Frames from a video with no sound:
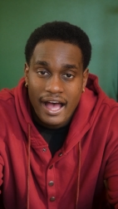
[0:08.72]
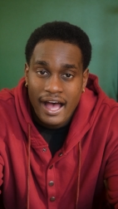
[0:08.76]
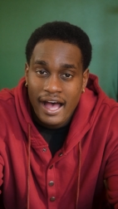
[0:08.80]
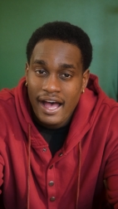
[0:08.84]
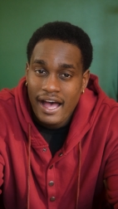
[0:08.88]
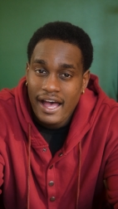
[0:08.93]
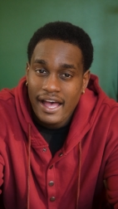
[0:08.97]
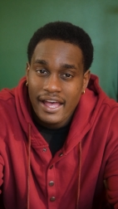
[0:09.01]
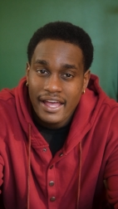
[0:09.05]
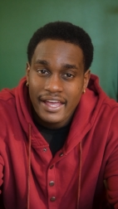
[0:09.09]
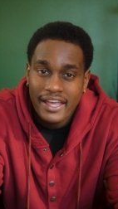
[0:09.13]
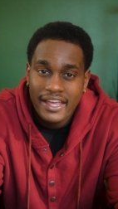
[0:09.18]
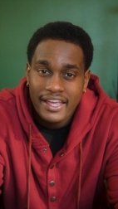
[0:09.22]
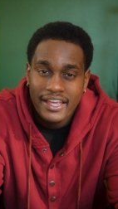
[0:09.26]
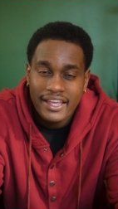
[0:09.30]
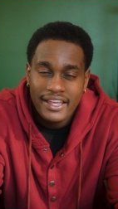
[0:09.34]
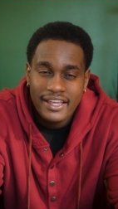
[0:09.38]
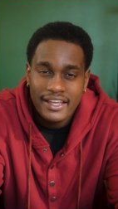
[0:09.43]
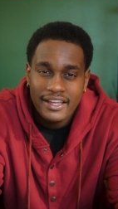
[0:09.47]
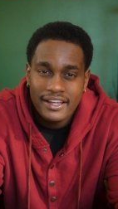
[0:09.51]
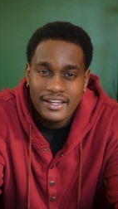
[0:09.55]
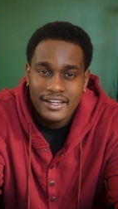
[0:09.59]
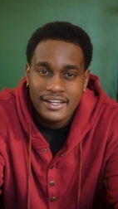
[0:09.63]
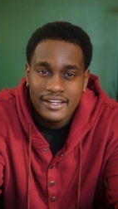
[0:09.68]

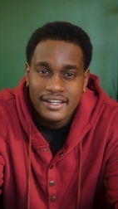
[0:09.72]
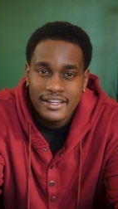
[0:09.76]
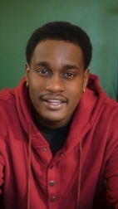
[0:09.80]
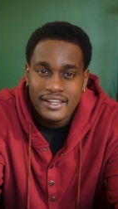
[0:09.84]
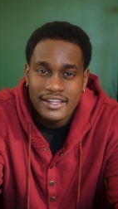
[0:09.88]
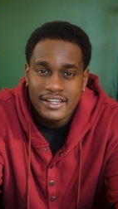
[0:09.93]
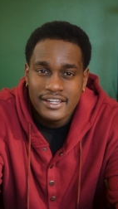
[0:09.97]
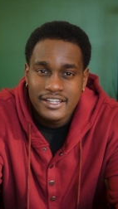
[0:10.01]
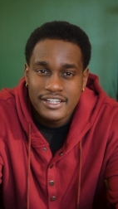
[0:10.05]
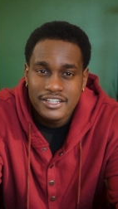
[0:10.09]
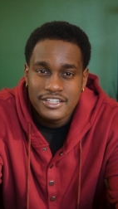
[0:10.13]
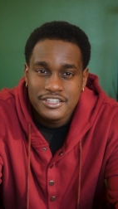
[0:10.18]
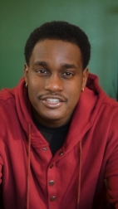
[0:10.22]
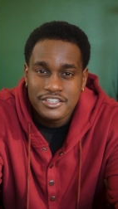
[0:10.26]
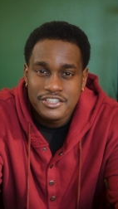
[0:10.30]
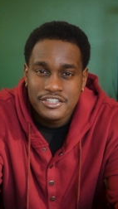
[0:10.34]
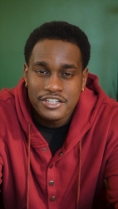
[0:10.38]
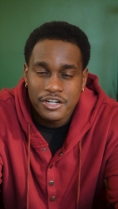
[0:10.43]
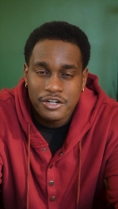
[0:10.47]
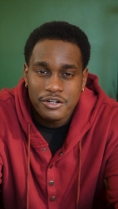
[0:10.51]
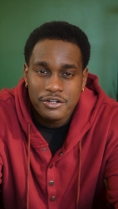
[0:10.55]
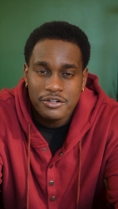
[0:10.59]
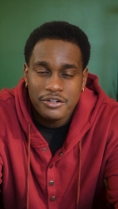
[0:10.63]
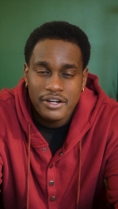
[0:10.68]
I
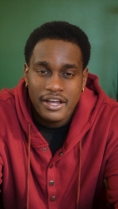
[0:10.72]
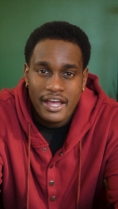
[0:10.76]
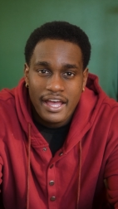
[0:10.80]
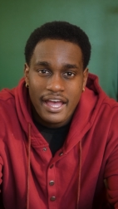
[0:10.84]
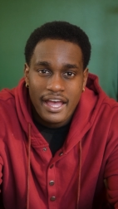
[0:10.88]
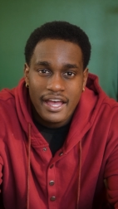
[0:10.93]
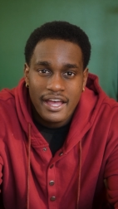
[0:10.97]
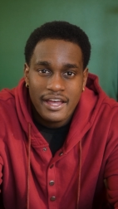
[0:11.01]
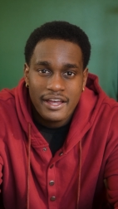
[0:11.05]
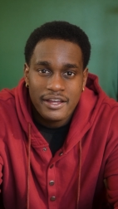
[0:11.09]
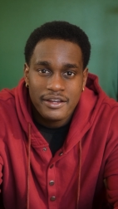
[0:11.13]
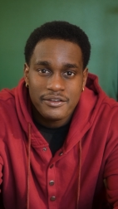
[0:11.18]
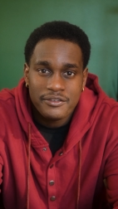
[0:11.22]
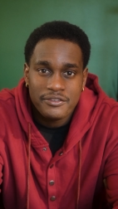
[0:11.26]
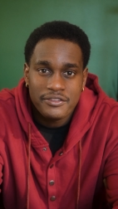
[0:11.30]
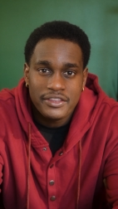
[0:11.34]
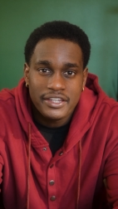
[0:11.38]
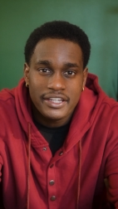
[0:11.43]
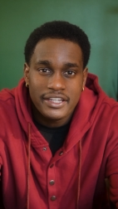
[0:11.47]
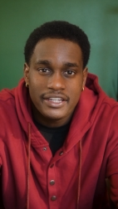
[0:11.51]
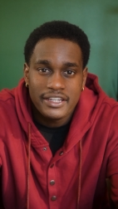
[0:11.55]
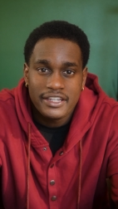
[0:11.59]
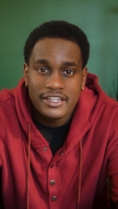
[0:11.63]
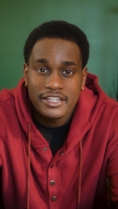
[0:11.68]
don't have
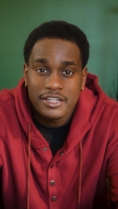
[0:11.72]
the